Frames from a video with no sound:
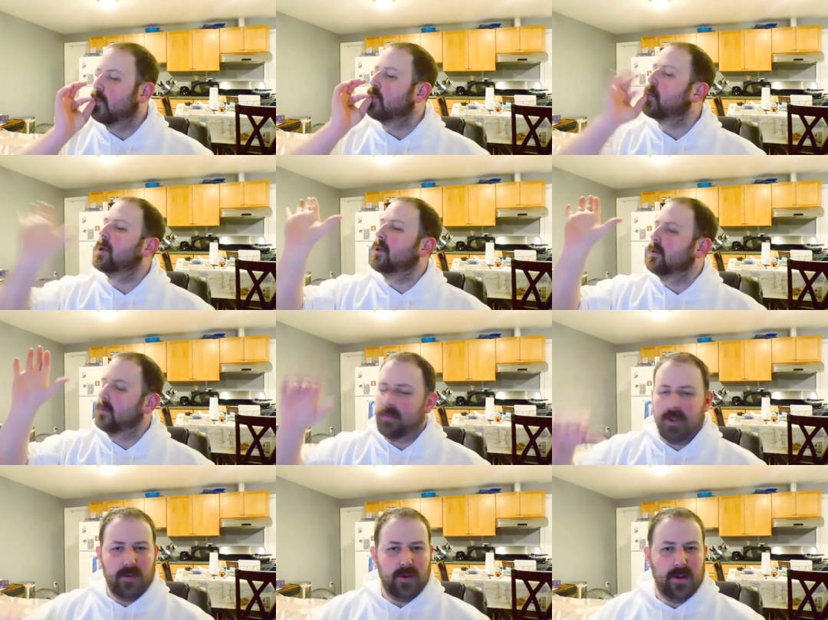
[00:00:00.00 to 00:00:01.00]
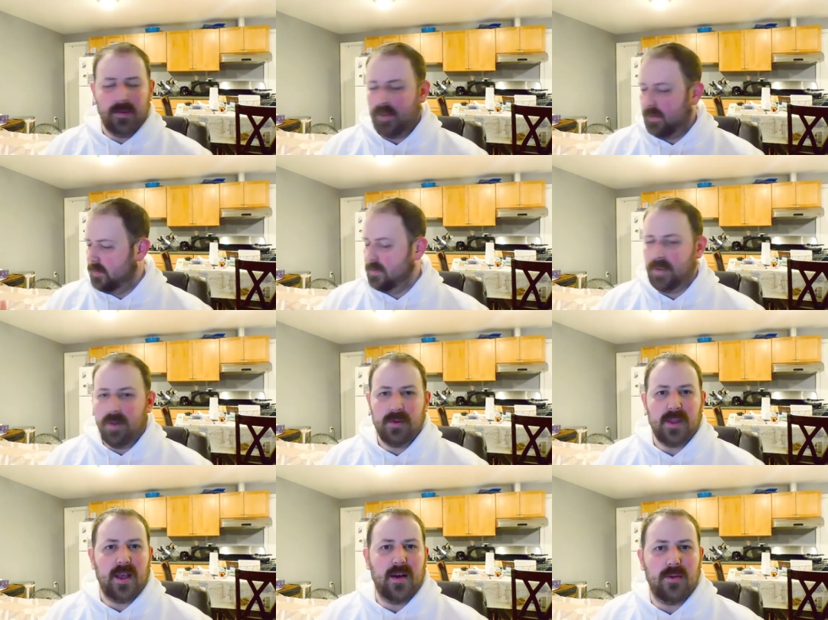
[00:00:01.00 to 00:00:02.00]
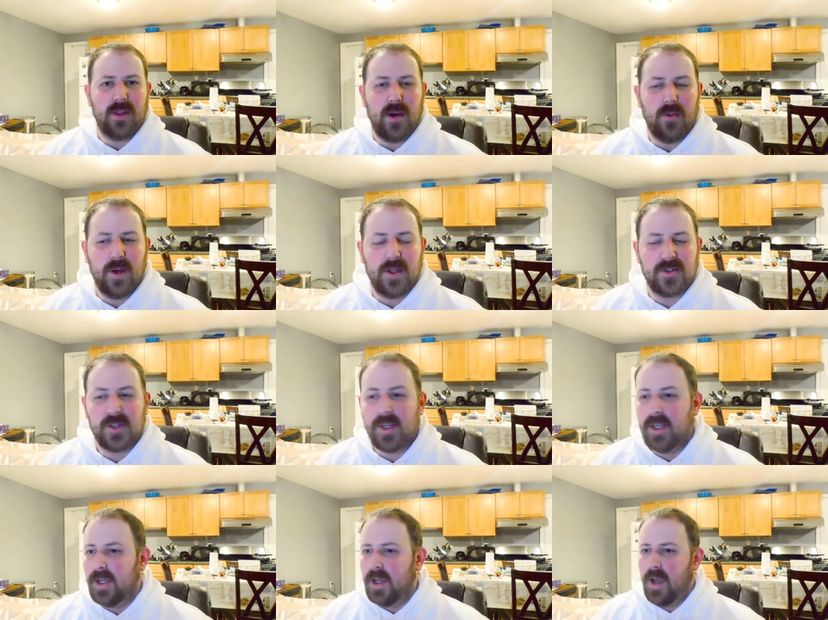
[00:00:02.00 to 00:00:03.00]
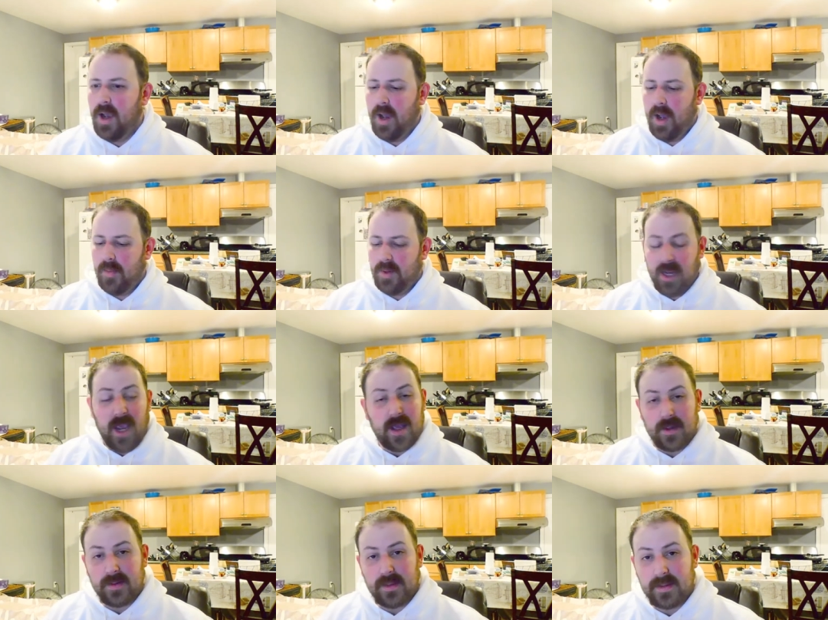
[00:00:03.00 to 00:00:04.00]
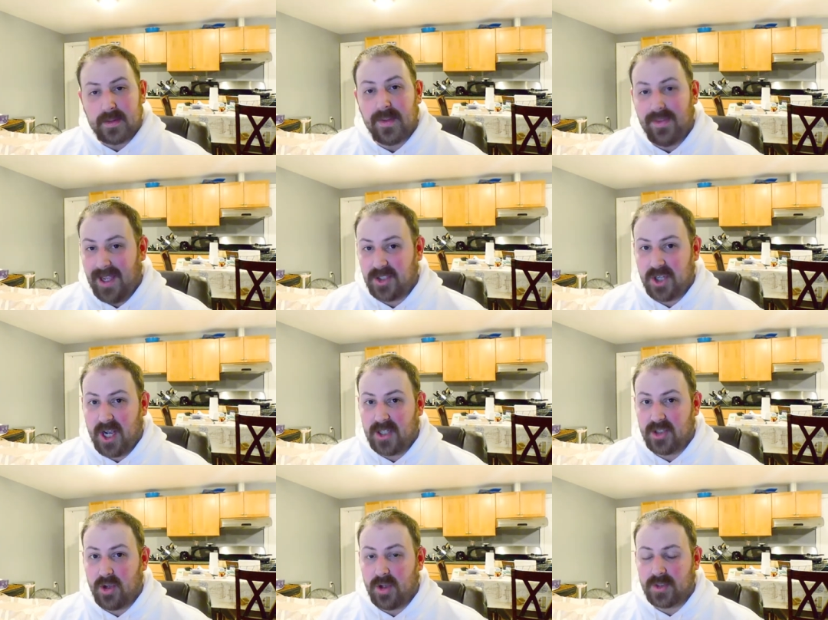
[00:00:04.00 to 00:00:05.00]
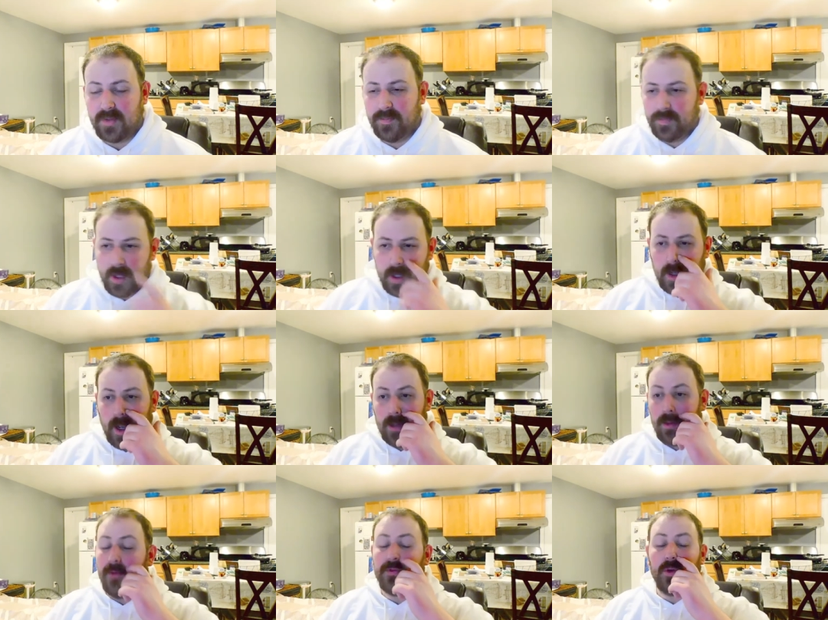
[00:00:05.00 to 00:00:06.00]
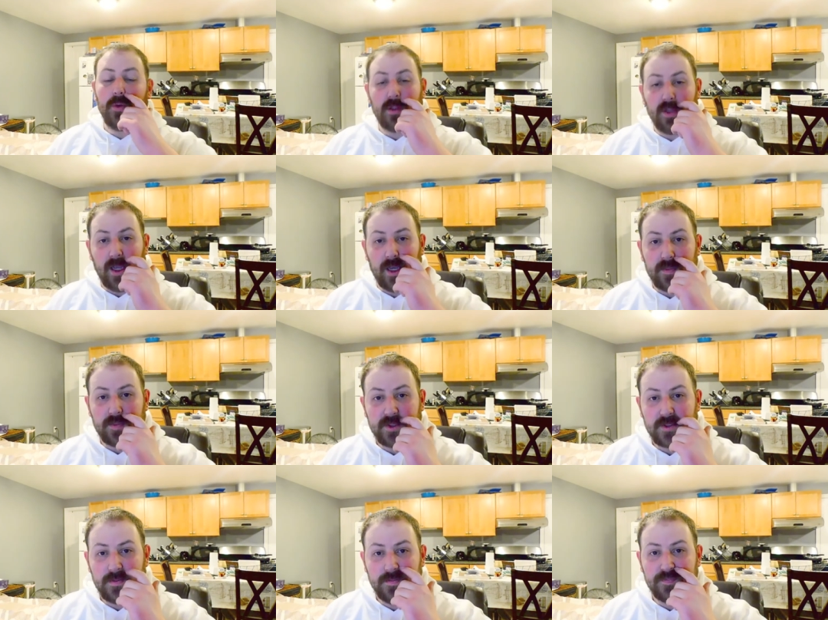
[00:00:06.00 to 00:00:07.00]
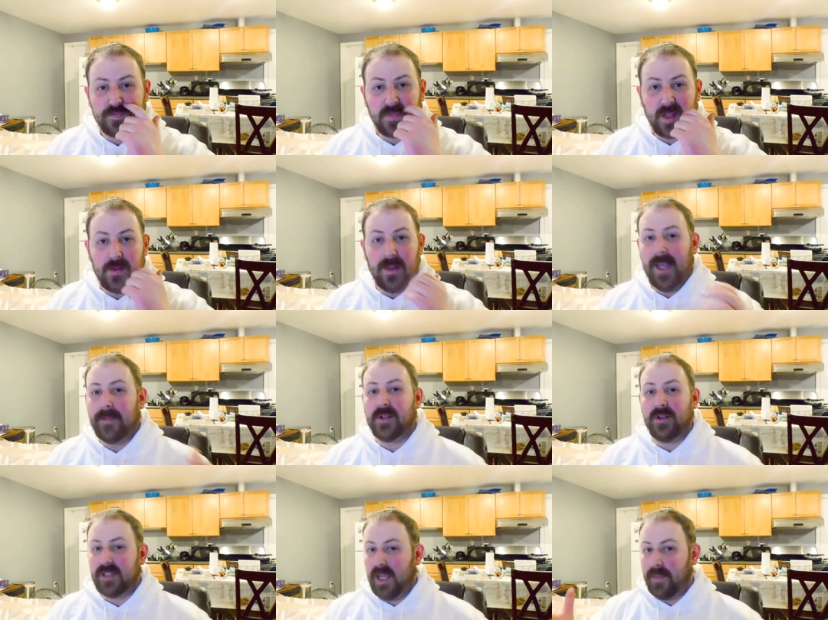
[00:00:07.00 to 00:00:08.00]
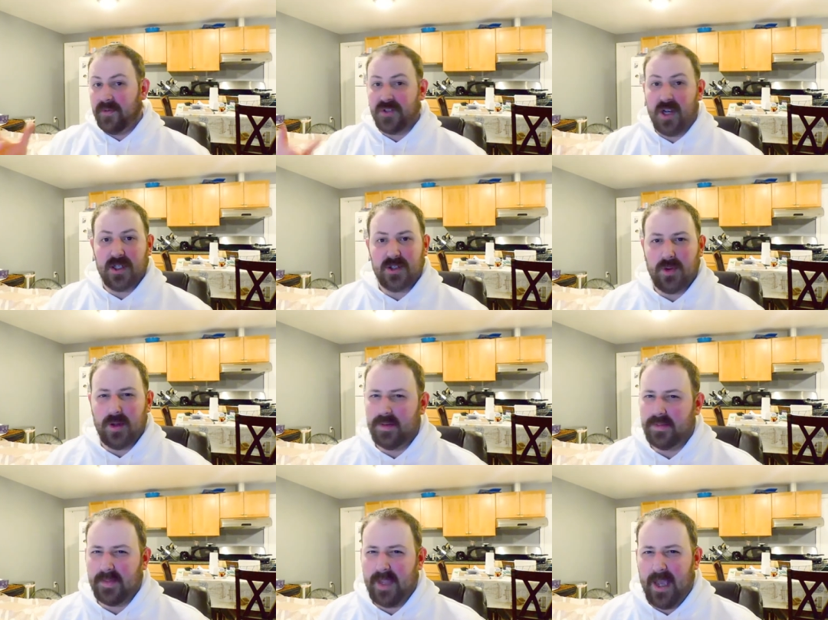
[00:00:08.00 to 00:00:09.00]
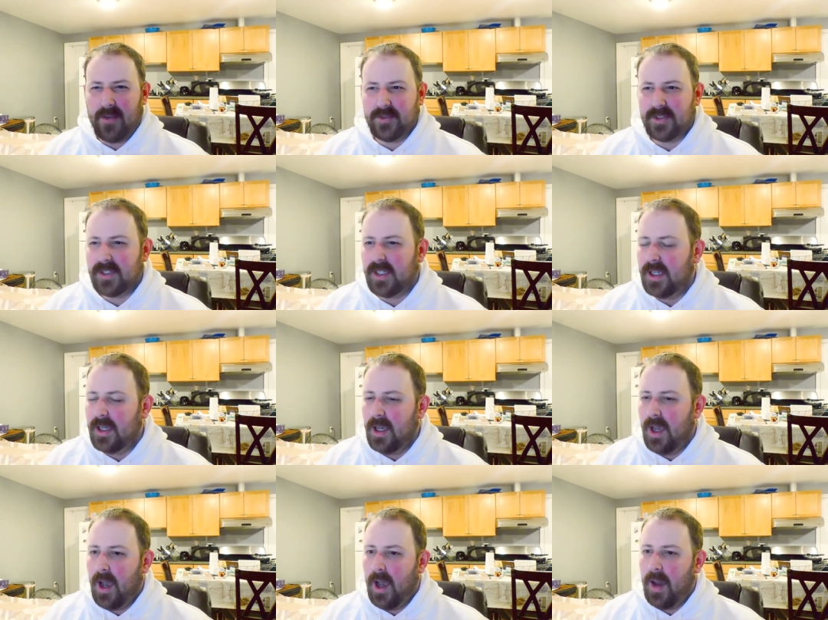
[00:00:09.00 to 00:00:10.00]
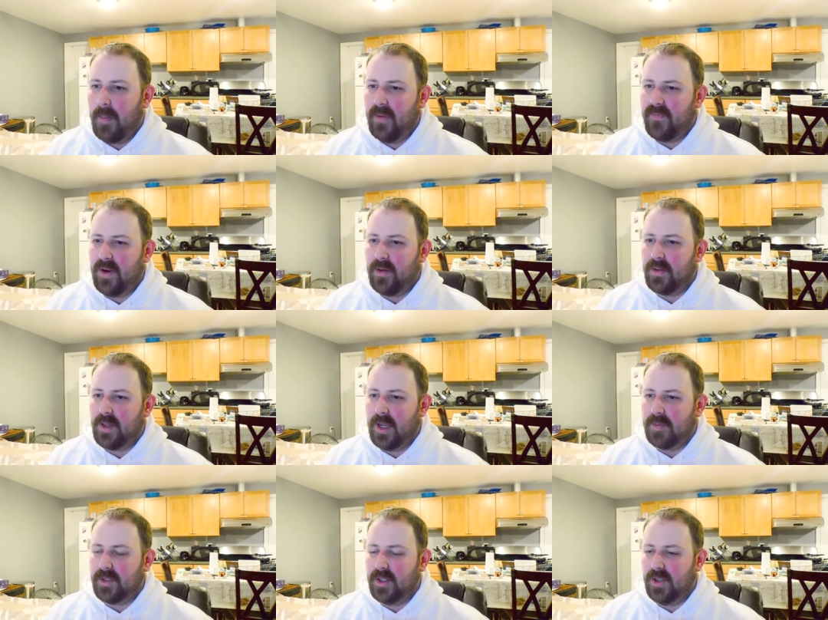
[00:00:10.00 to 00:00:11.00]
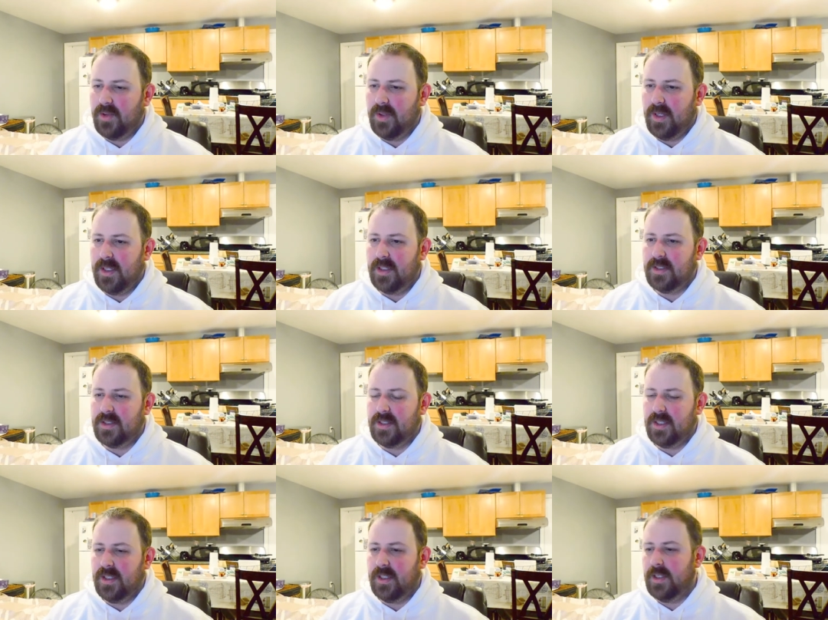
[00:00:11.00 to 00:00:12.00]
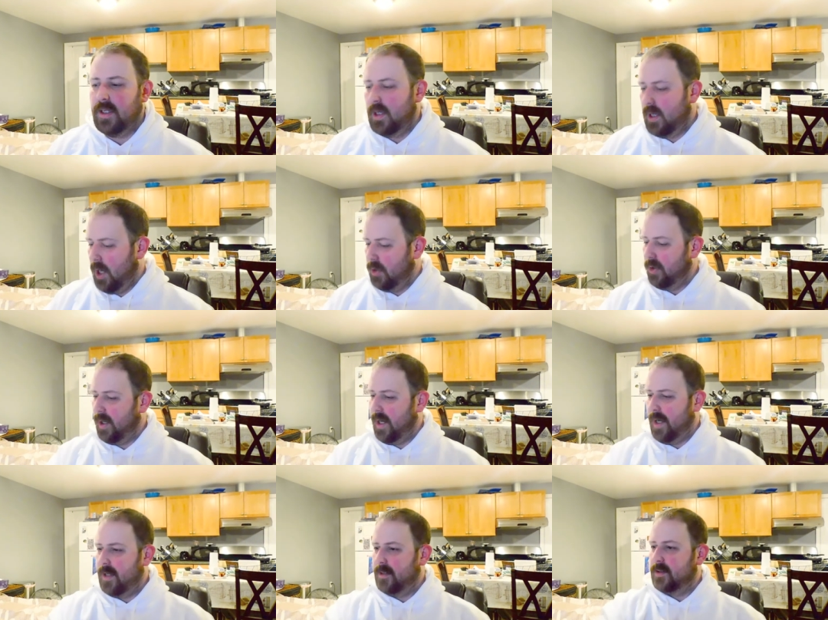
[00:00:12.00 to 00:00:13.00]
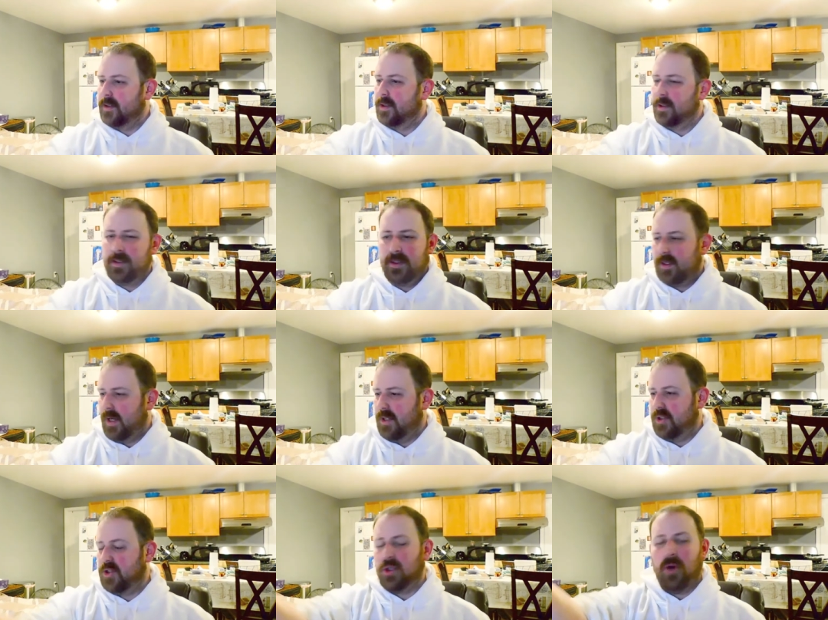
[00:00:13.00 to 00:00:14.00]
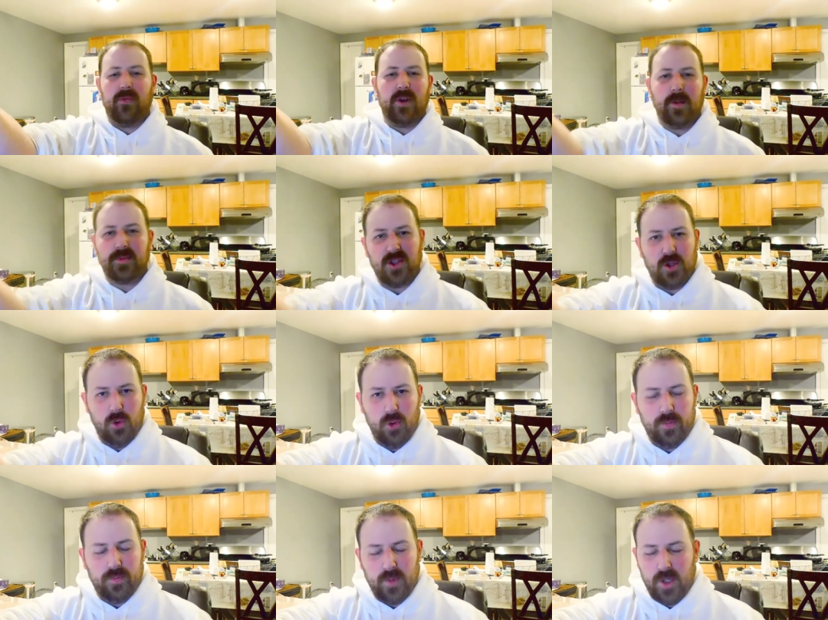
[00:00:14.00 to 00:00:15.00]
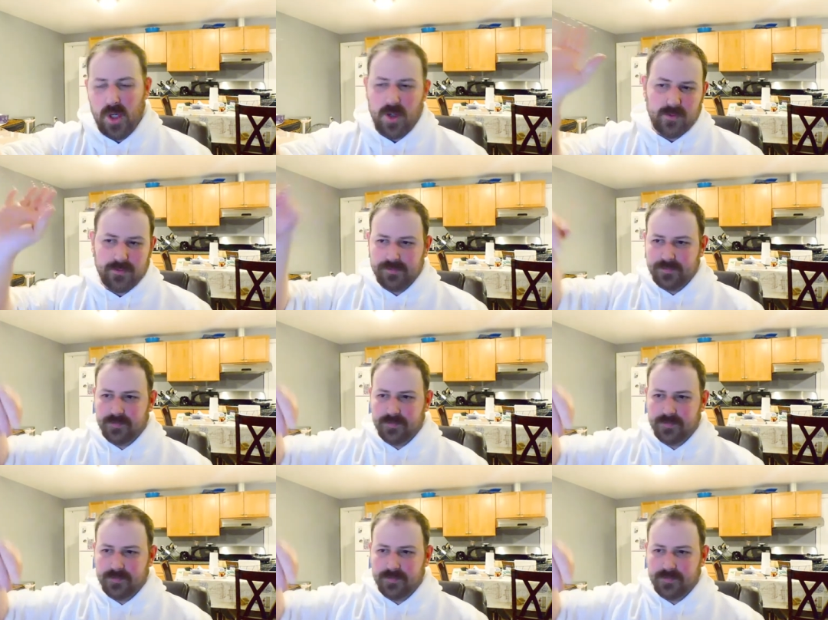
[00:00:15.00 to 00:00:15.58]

I don't know what the hell that was. But yeah, that shot is awesome. I love doing layups. Layups are a type of shot as well. It counts. My favorite layup to do is the underhand, kind of serve it up to the hoop, you know,